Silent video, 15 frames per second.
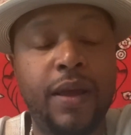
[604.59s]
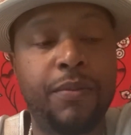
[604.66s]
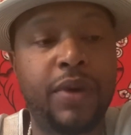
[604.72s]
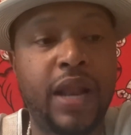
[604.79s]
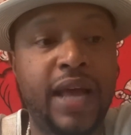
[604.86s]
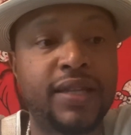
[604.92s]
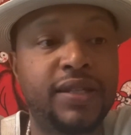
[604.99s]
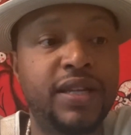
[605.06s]
But
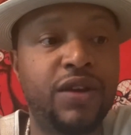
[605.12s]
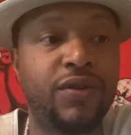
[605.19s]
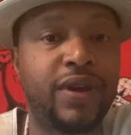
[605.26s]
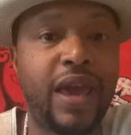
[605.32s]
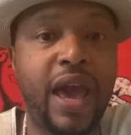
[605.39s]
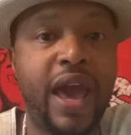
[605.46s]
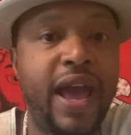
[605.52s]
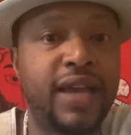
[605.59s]
I still
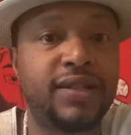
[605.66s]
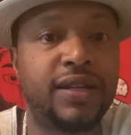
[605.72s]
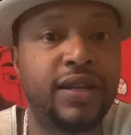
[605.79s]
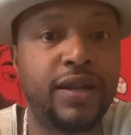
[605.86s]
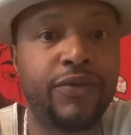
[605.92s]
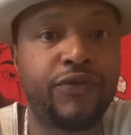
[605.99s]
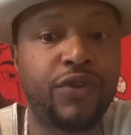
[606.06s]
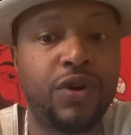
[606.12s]
cast a
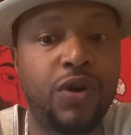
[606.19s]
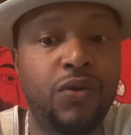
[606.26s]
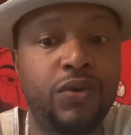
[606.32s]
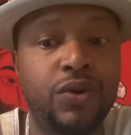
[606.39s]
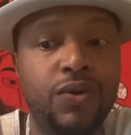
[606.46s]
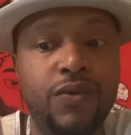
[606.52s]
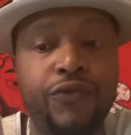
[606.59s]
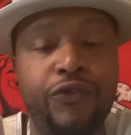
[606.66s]
different
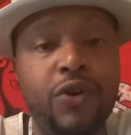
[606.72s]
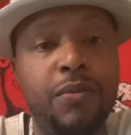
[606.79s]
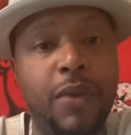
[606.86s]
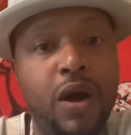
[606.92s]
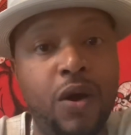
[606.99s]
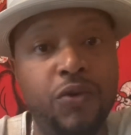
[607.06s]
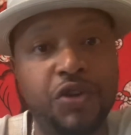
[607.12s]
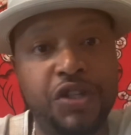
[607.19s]
Odu for
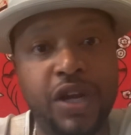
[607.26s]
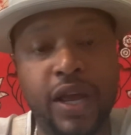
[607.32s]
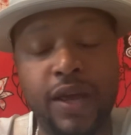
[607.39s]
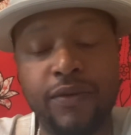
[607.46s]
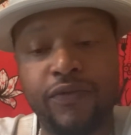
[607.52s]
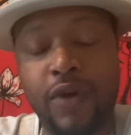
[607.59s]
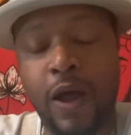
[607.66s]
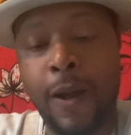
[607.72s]
my Ose
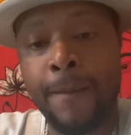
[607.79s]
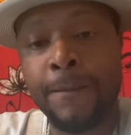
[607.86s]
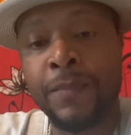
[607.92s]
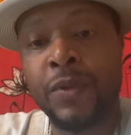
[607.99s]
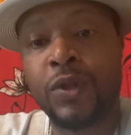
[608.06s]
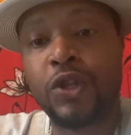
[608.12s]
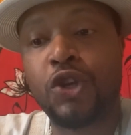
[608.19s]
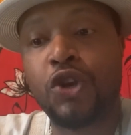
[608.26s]
Ifa
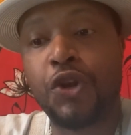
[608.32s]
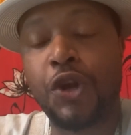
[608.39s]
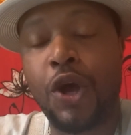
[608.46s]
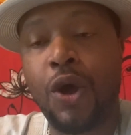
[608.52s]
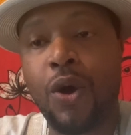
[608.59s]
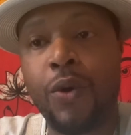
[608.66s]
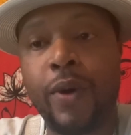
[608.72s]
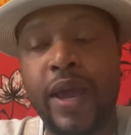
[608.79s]
you
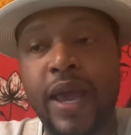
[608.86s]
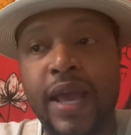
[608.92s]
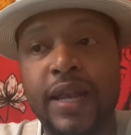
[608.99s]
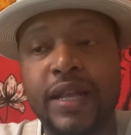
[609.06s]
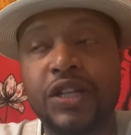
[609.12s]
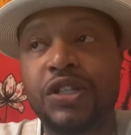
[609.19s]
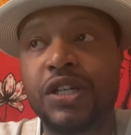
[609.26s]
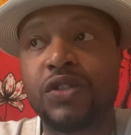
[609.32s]
know, and
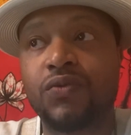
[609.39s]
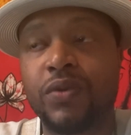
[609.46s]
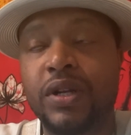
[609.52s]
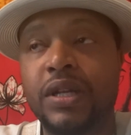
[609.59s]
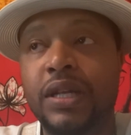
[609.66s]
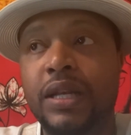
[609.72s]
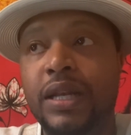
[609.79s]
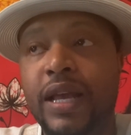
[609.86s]
it just
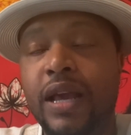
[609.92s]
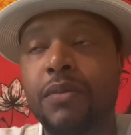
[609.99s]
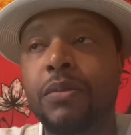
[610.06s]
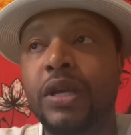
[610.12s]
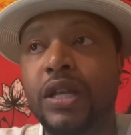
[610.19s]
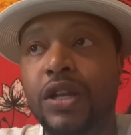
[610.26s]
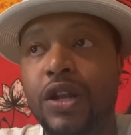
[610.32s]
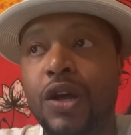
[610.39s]
really let
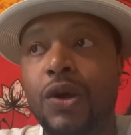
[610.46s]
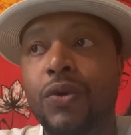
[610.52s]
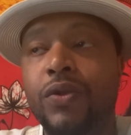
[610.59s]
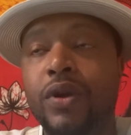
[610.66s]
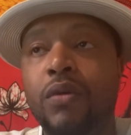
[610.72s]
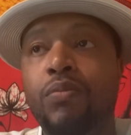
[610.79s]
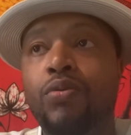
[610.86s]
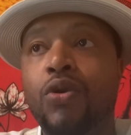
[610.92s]
me know
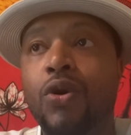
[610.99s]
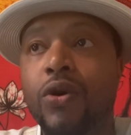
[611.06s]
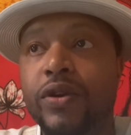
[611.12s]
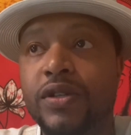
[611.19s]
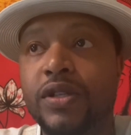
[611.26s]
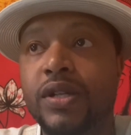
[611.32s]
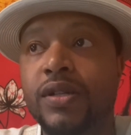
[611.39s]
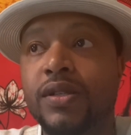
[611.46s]
the
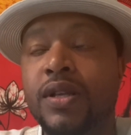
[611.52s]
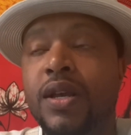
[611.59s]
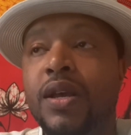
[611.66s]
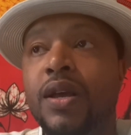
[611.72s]
importance,